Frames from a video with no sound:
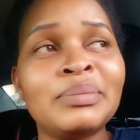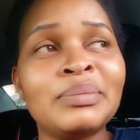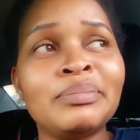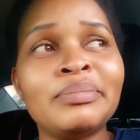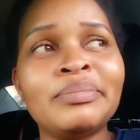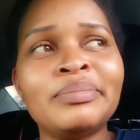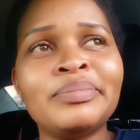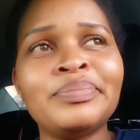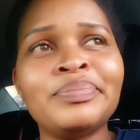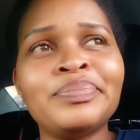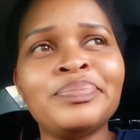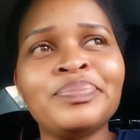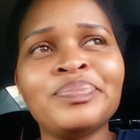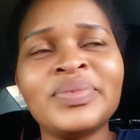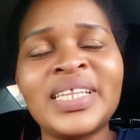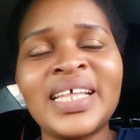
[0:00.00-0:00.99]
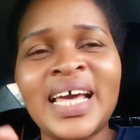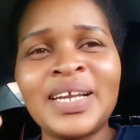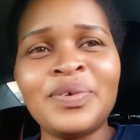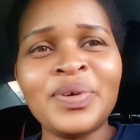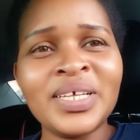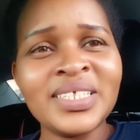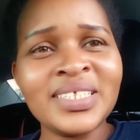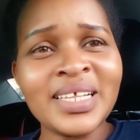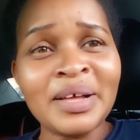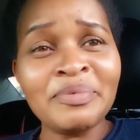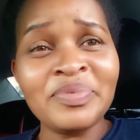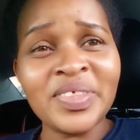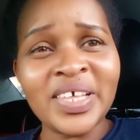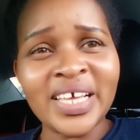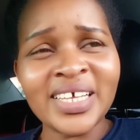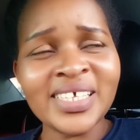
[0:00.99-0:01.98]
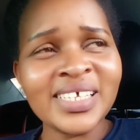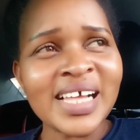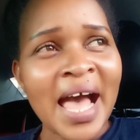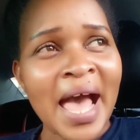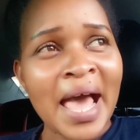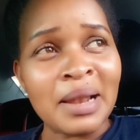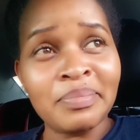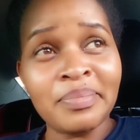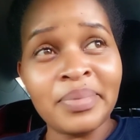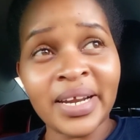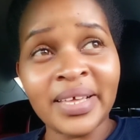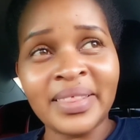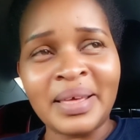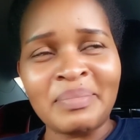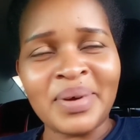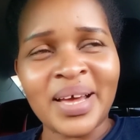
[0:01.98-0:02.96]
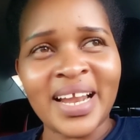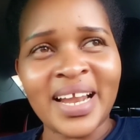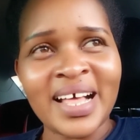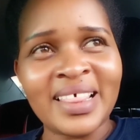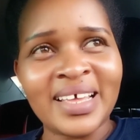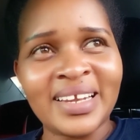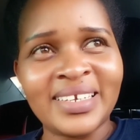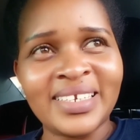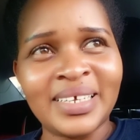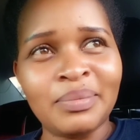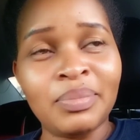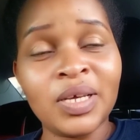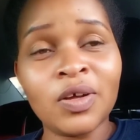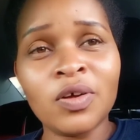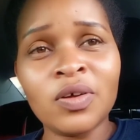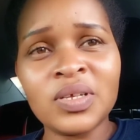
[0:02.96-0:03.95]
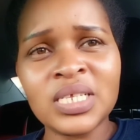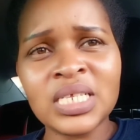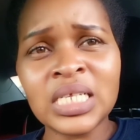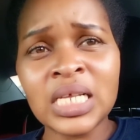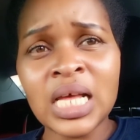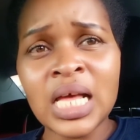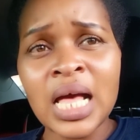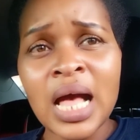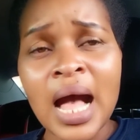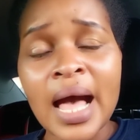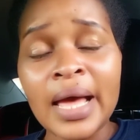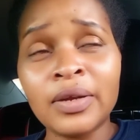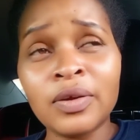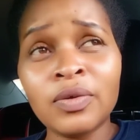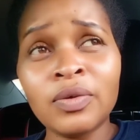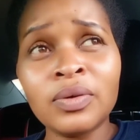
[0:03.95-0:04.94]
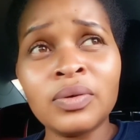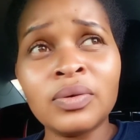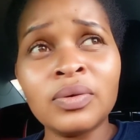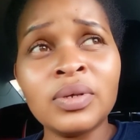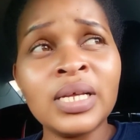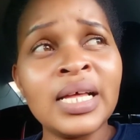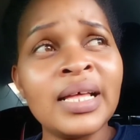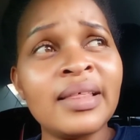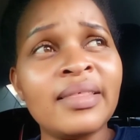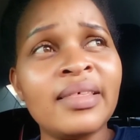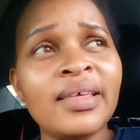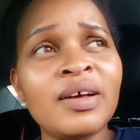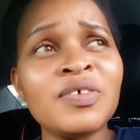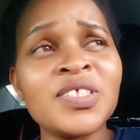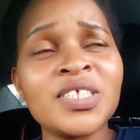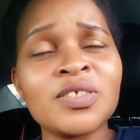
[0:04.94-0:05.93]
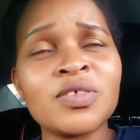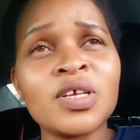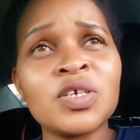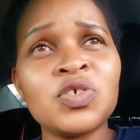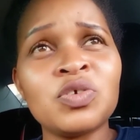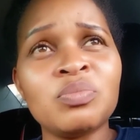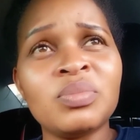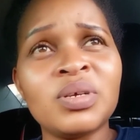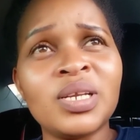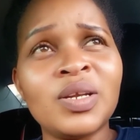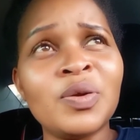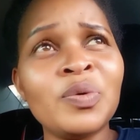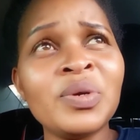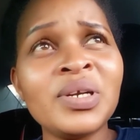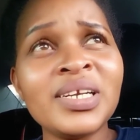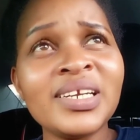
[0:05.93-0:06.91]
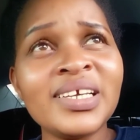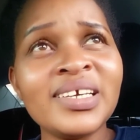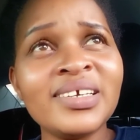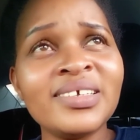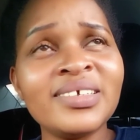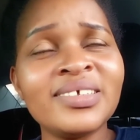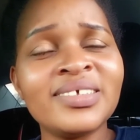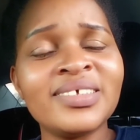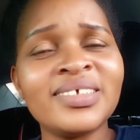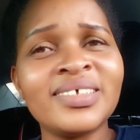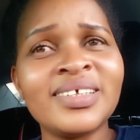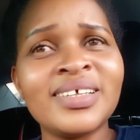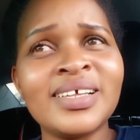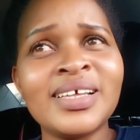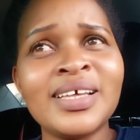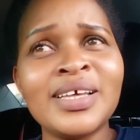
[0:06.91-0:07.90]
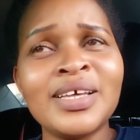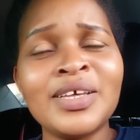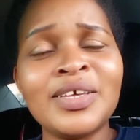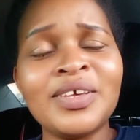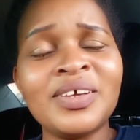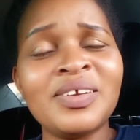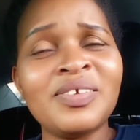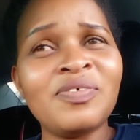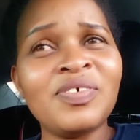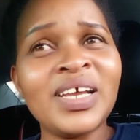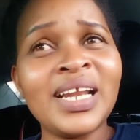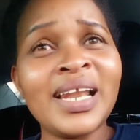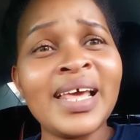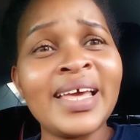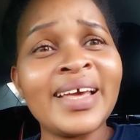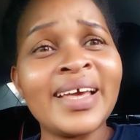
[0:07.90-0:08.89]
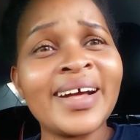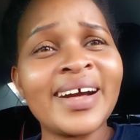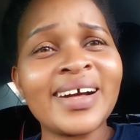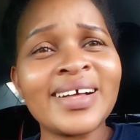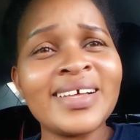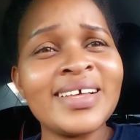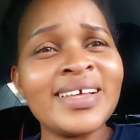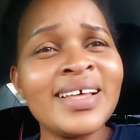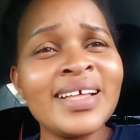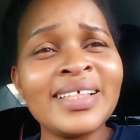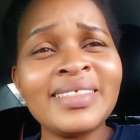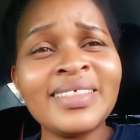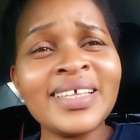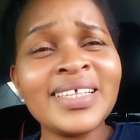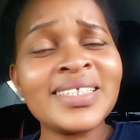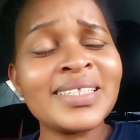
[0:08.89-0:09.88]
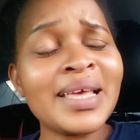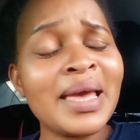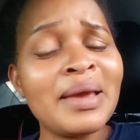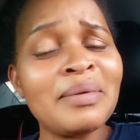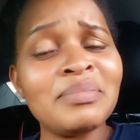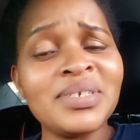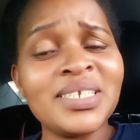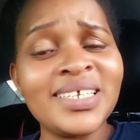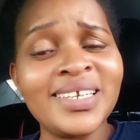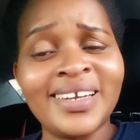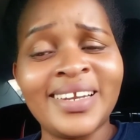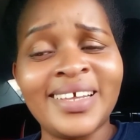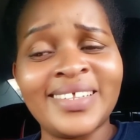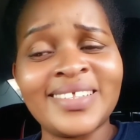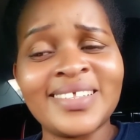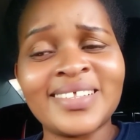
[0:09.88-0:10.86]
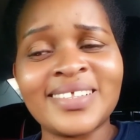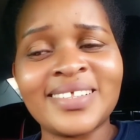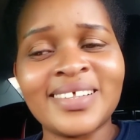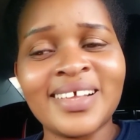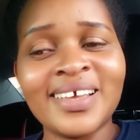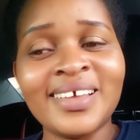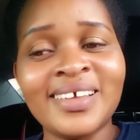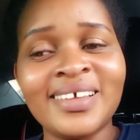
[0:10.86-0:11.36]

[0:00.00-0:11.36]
mm, they are doing something I'll bring them another day because I know the house is going to be lonely. You'll feel like this emptiness. Eh?